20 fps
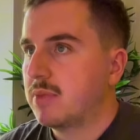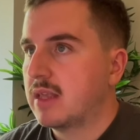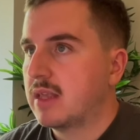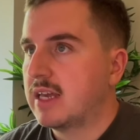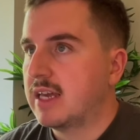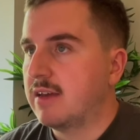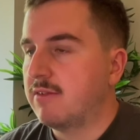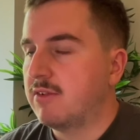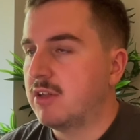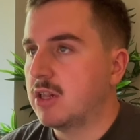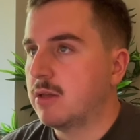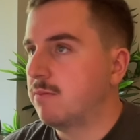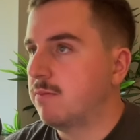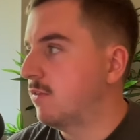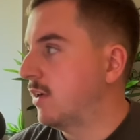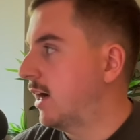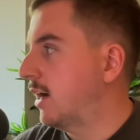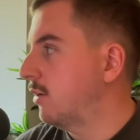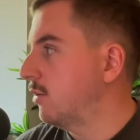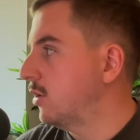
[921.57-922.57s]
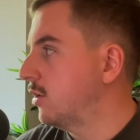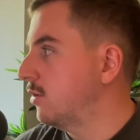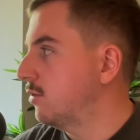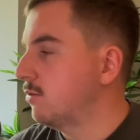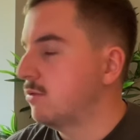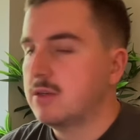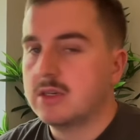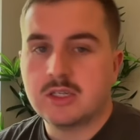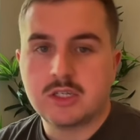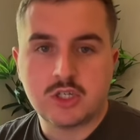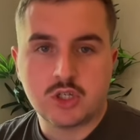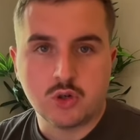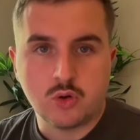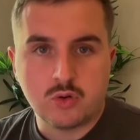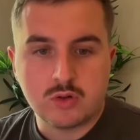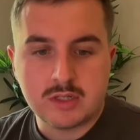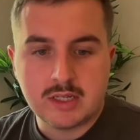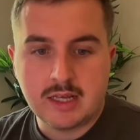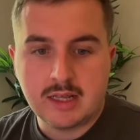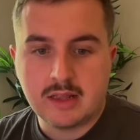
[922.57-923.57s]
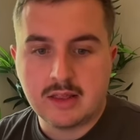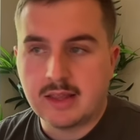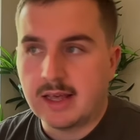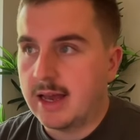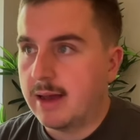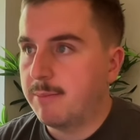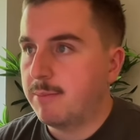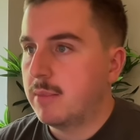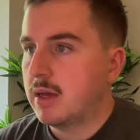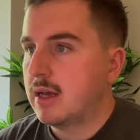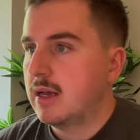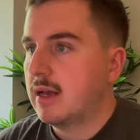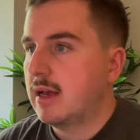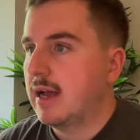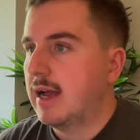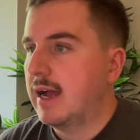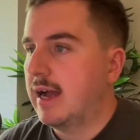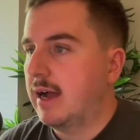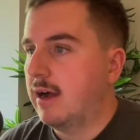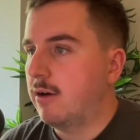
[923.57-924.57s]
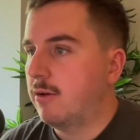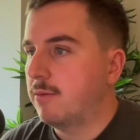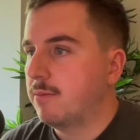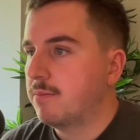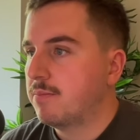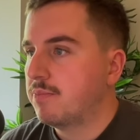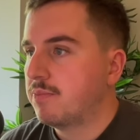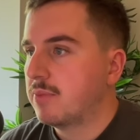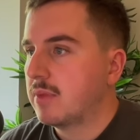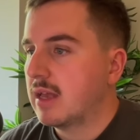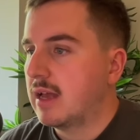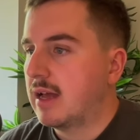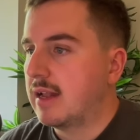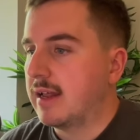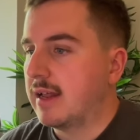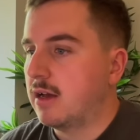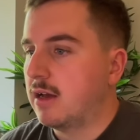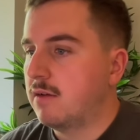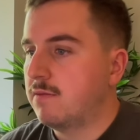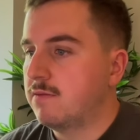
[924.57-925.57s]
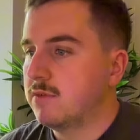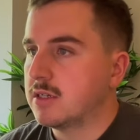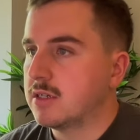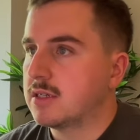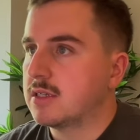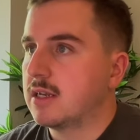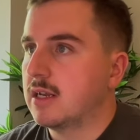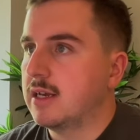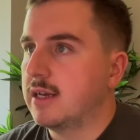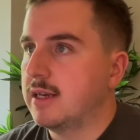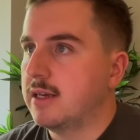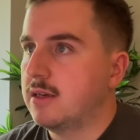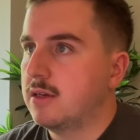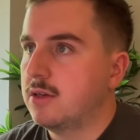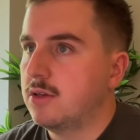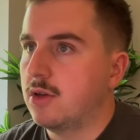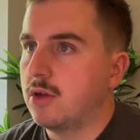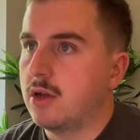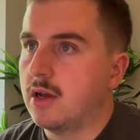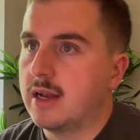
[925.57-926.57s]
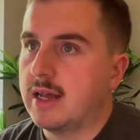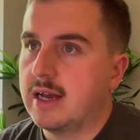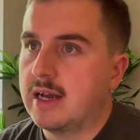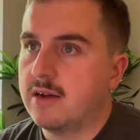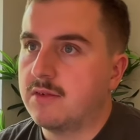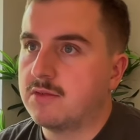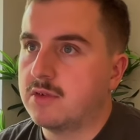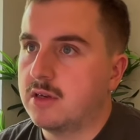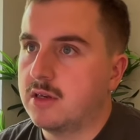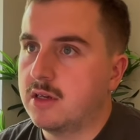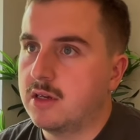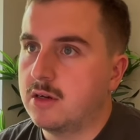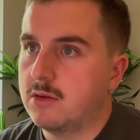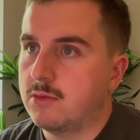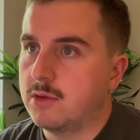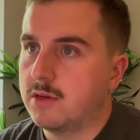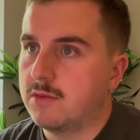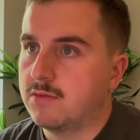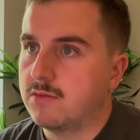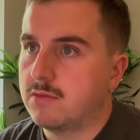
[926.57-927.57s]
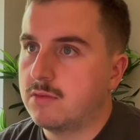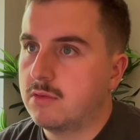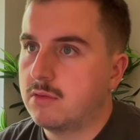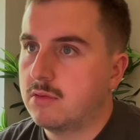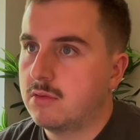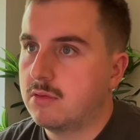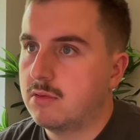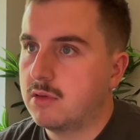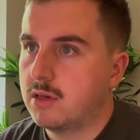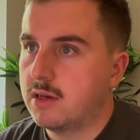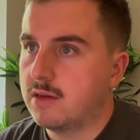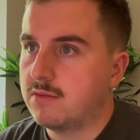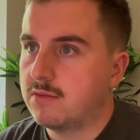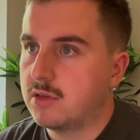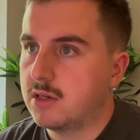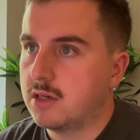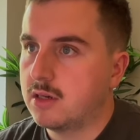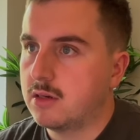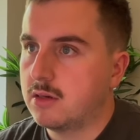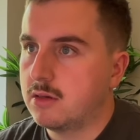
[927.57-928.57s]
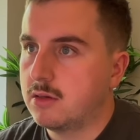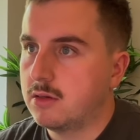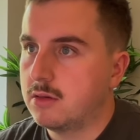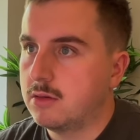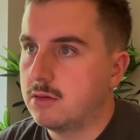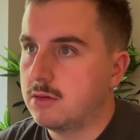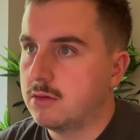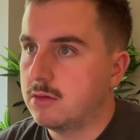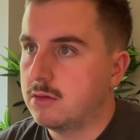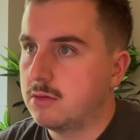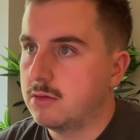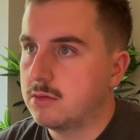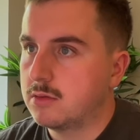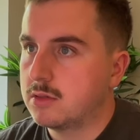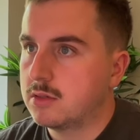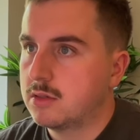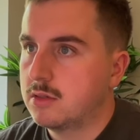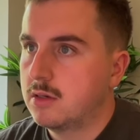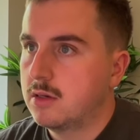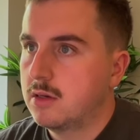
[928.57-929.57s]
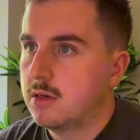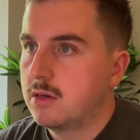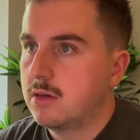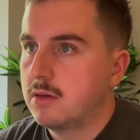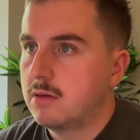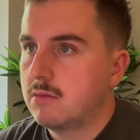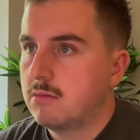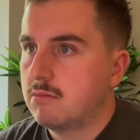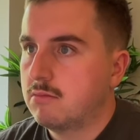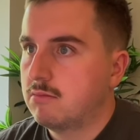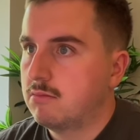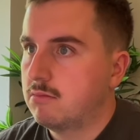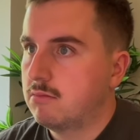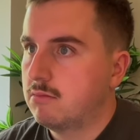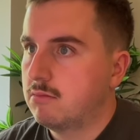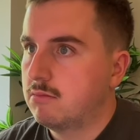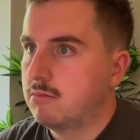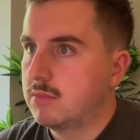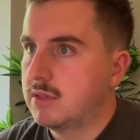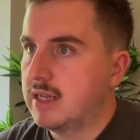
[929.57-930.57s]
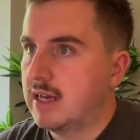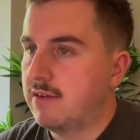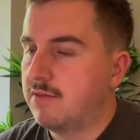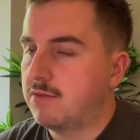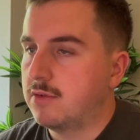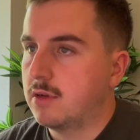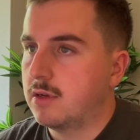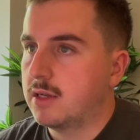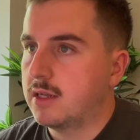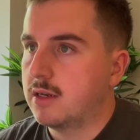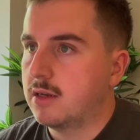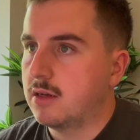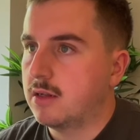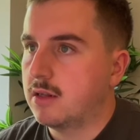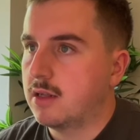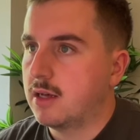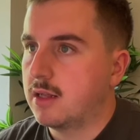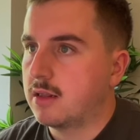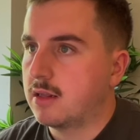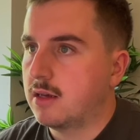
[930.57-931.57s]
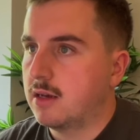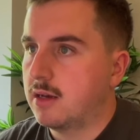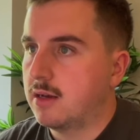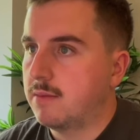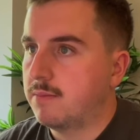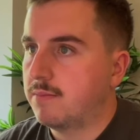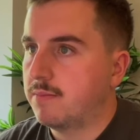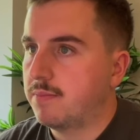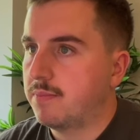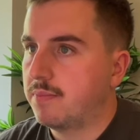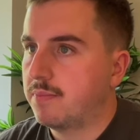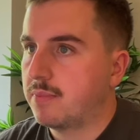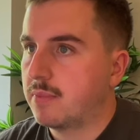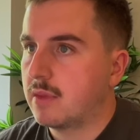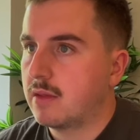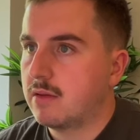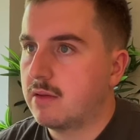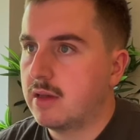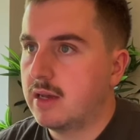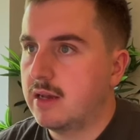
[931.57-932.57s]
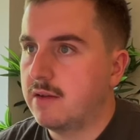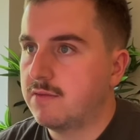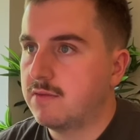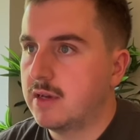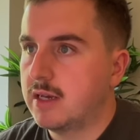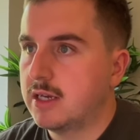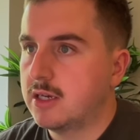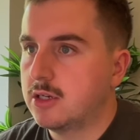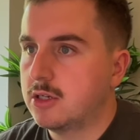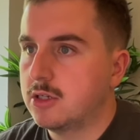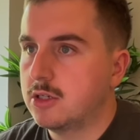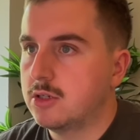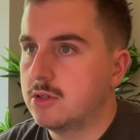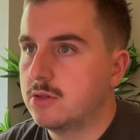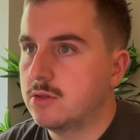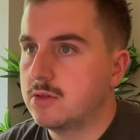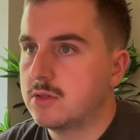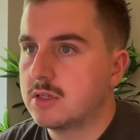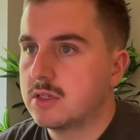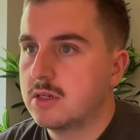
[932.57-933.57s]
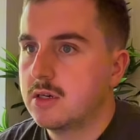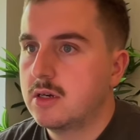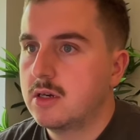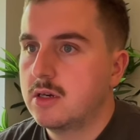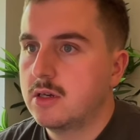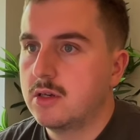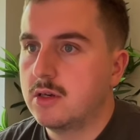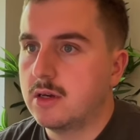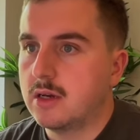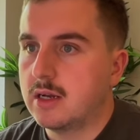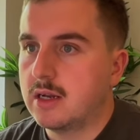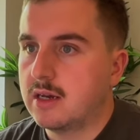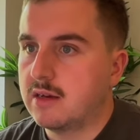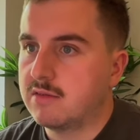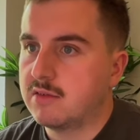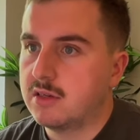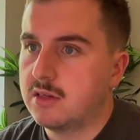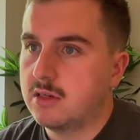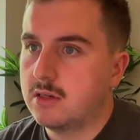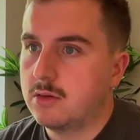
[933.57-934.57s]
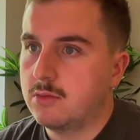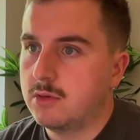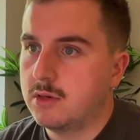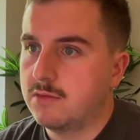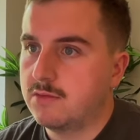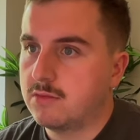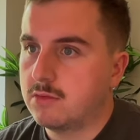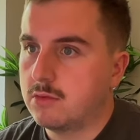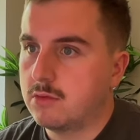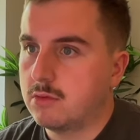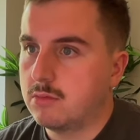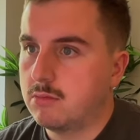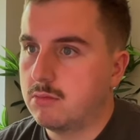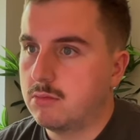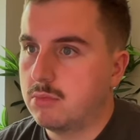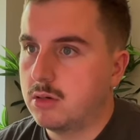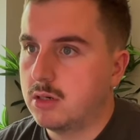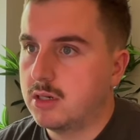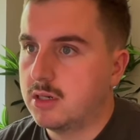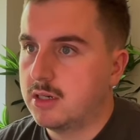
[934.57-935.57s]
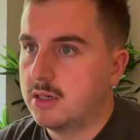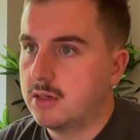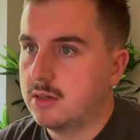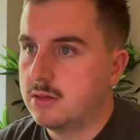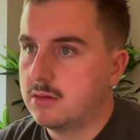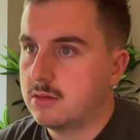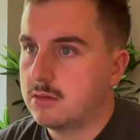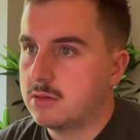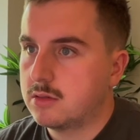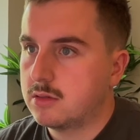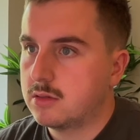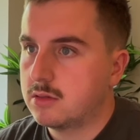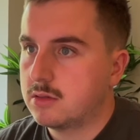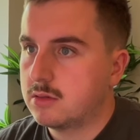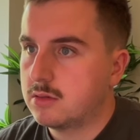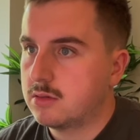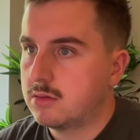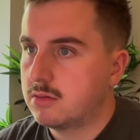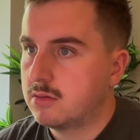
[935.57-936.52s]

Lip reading: Giving them value, sorting them out. And then obviously you're going to have to deal with FAQs. Definitely not like that. FAQs, you're going to have to deal with complaints.